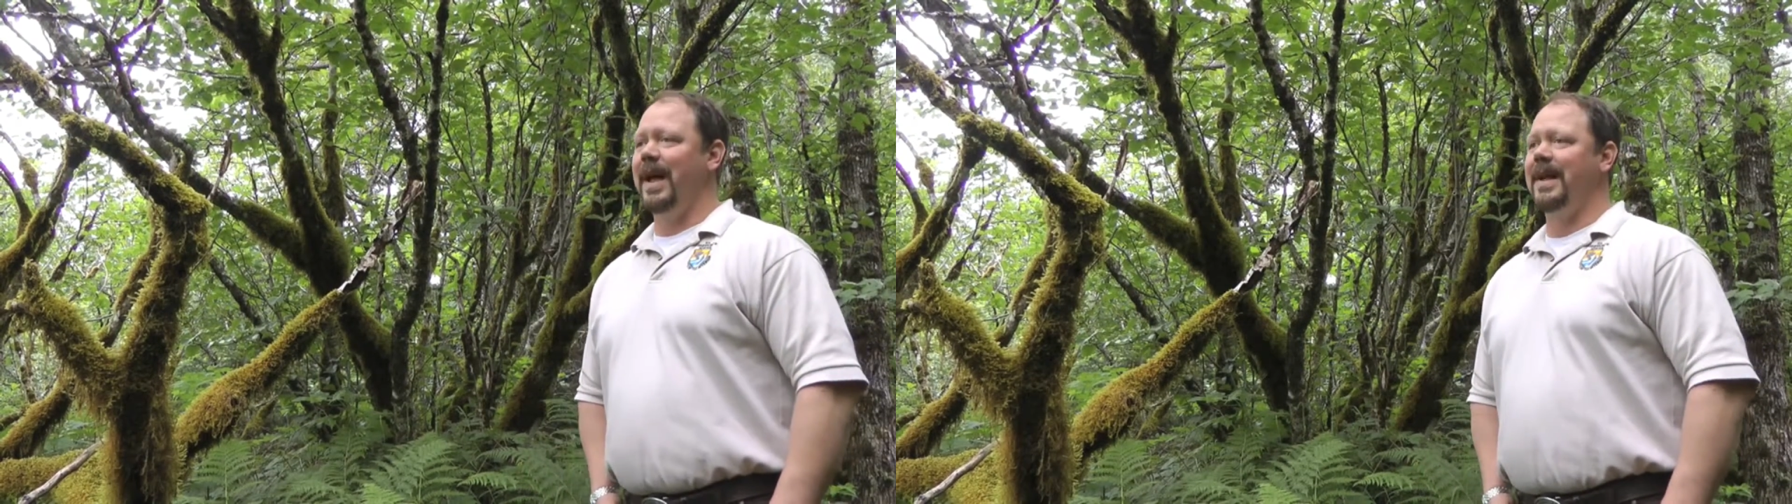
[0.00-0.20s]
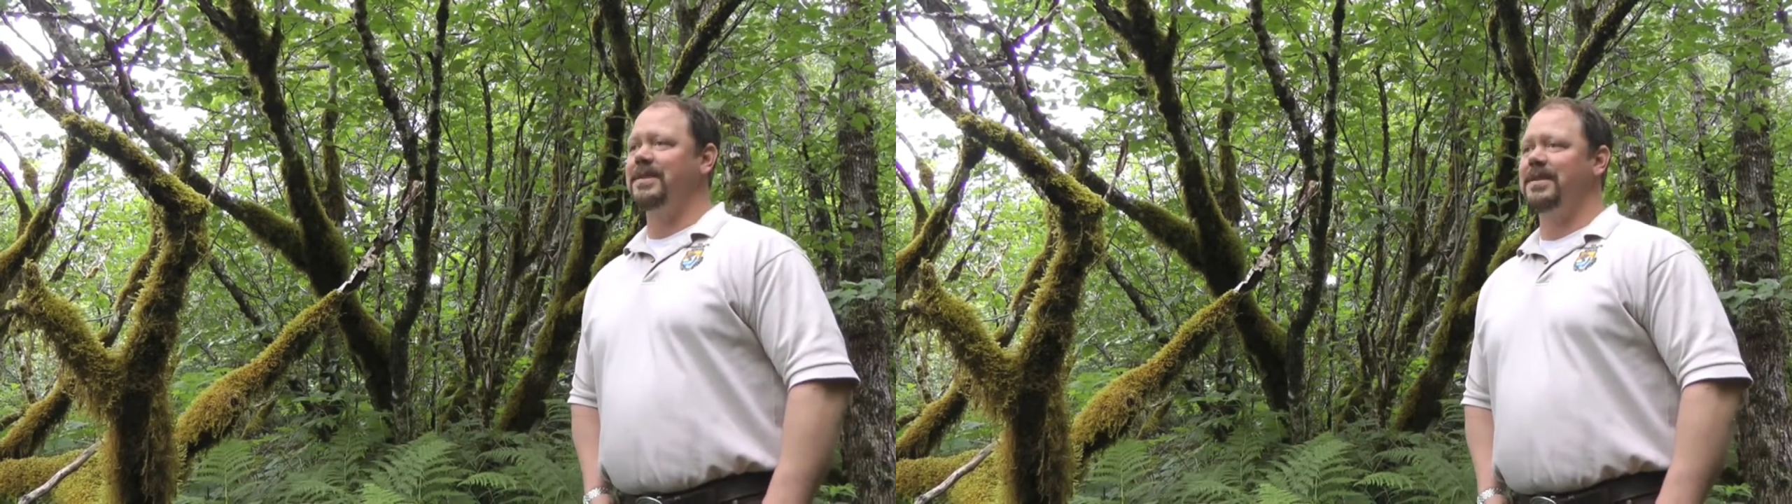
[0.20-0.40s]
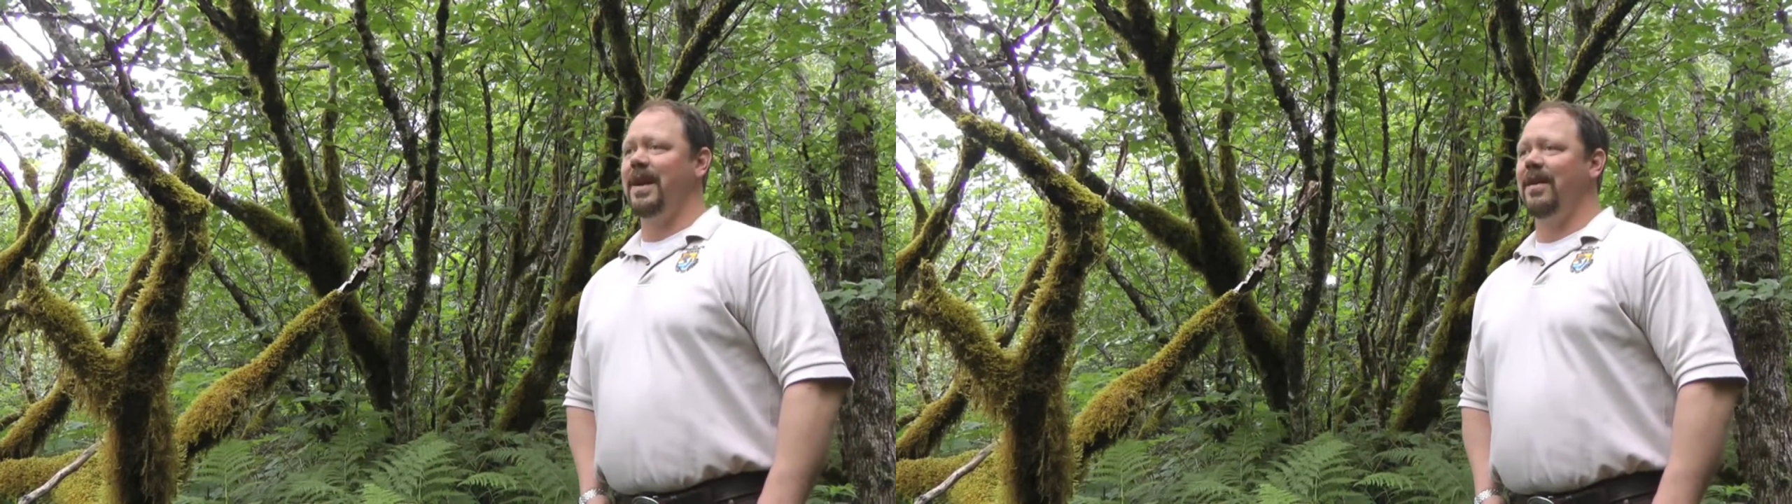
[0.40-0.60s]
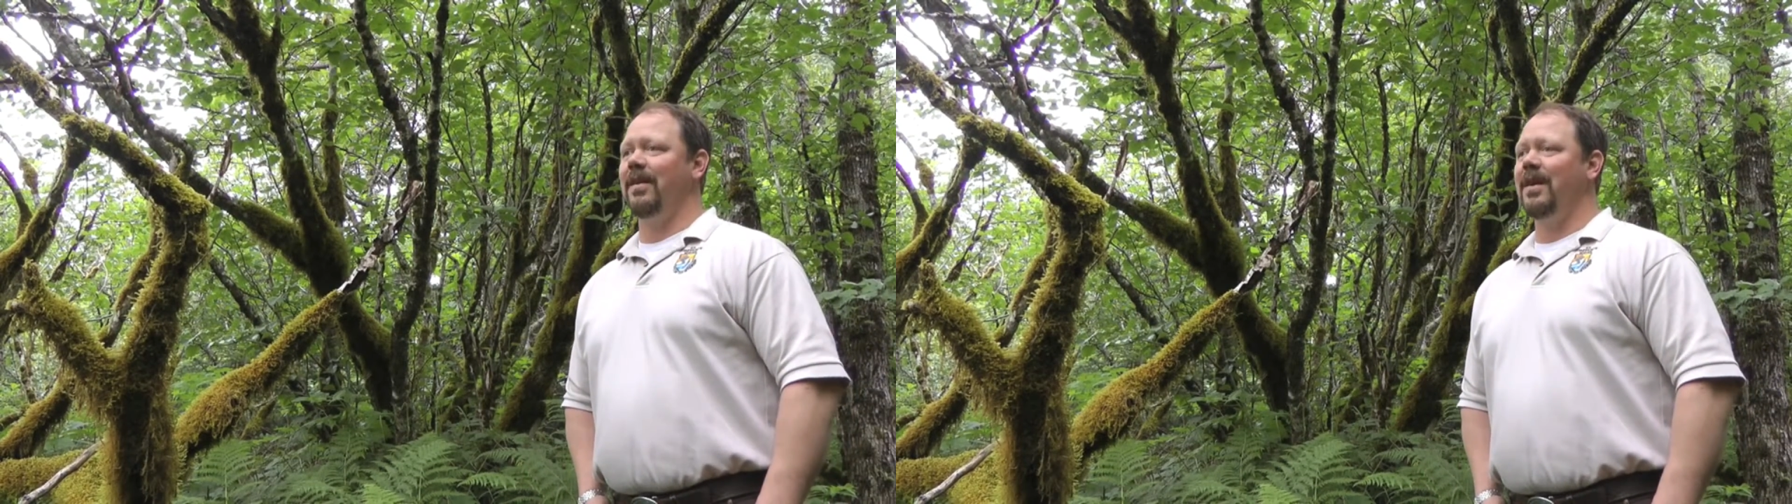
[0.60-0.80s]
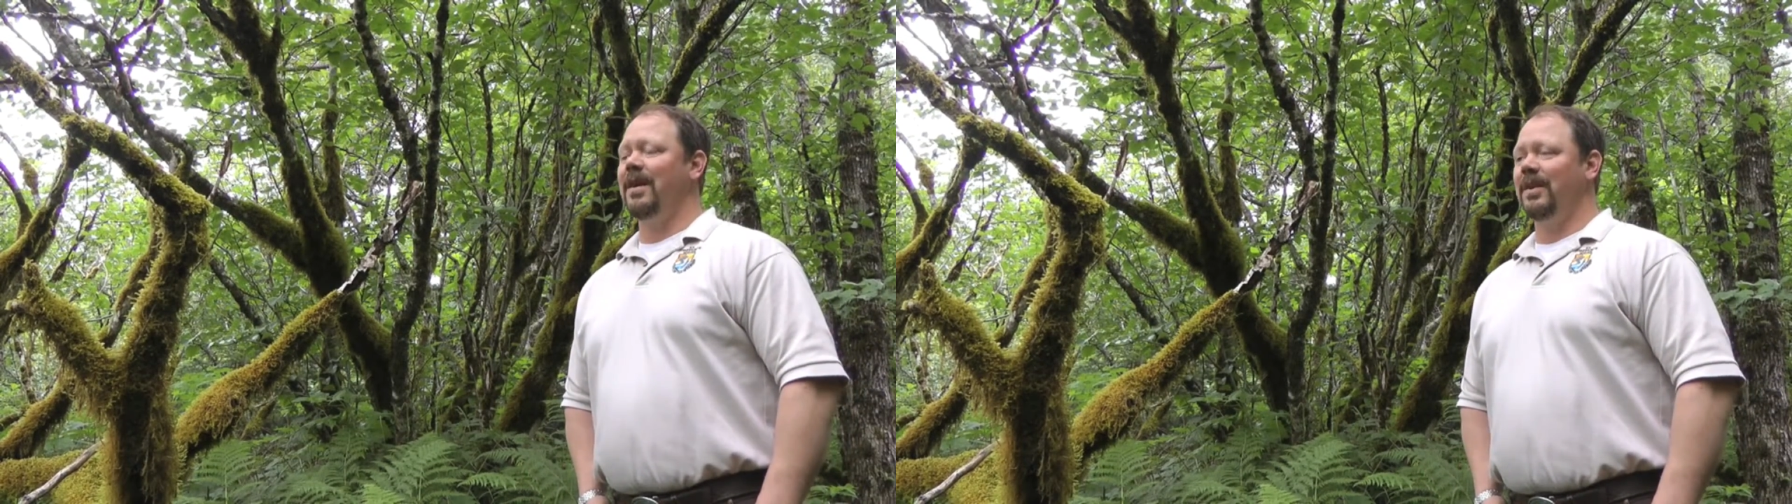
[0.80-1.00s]
plants
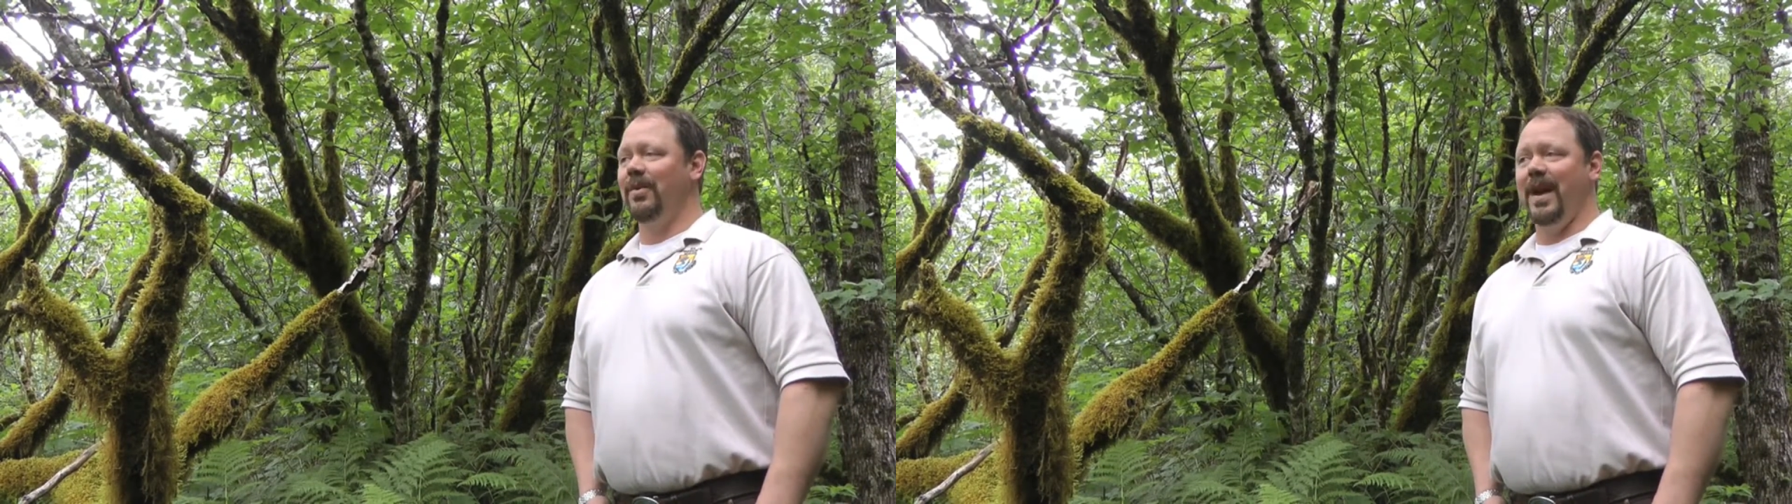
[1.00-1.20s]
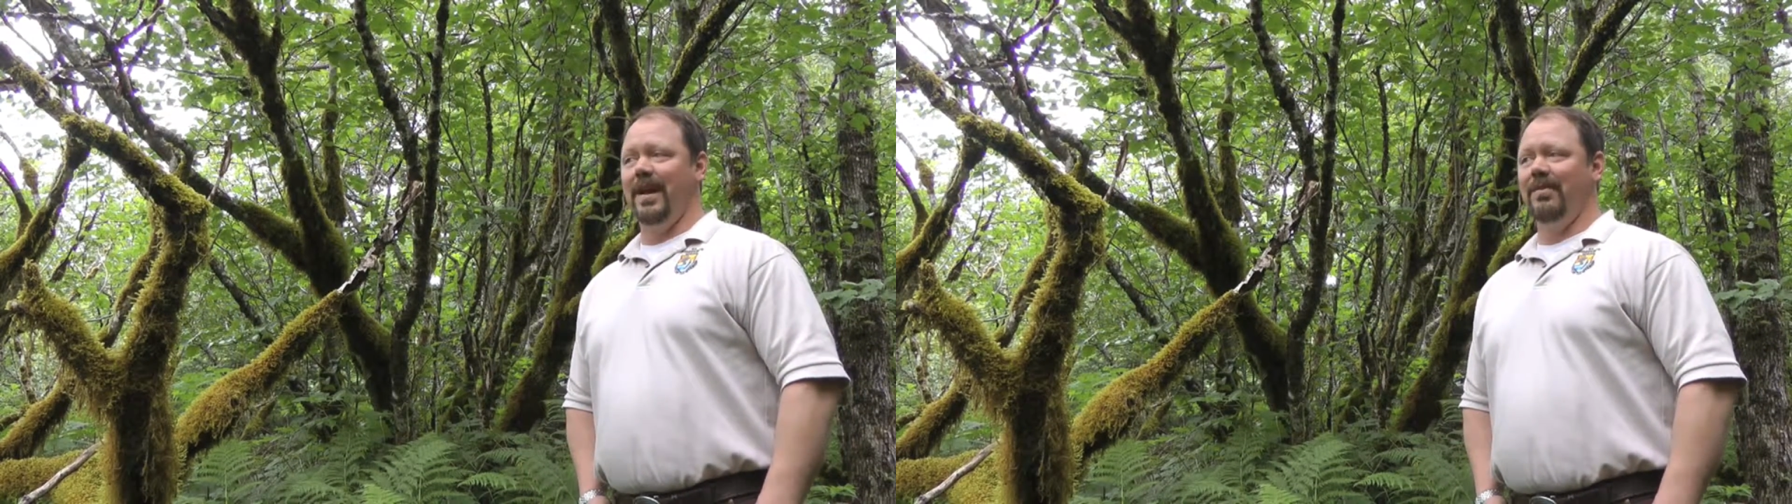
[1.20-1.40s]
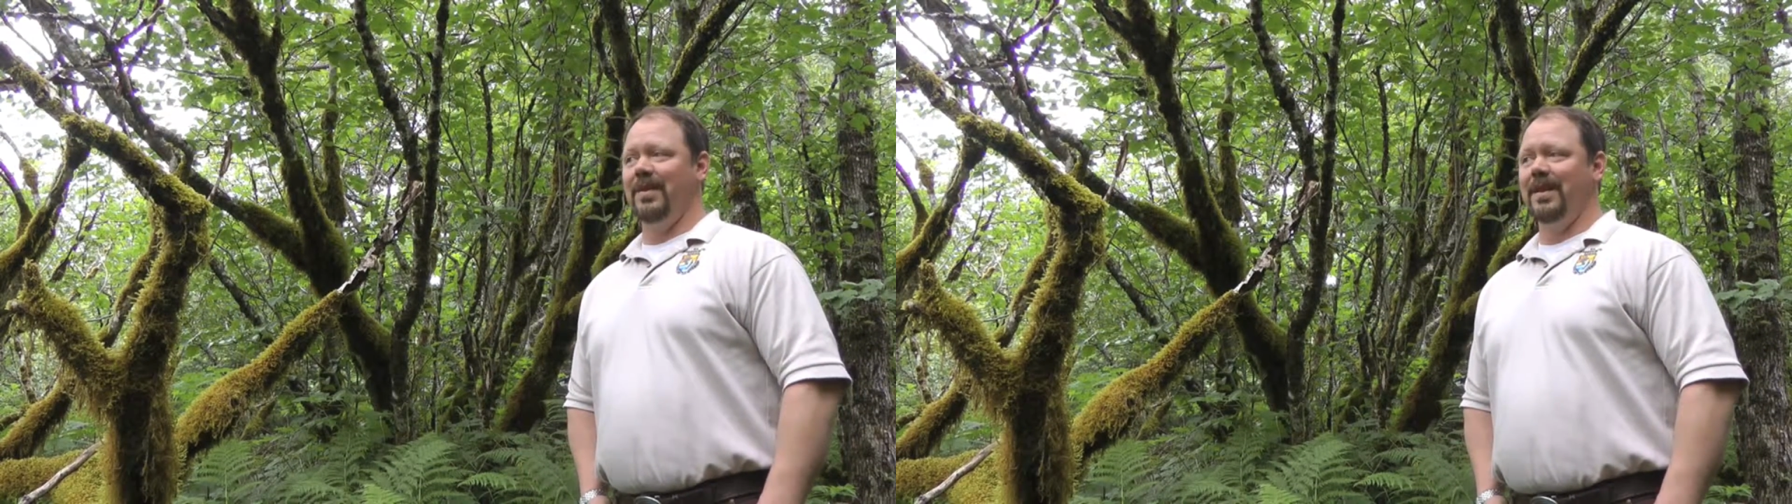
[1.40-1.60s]
that are located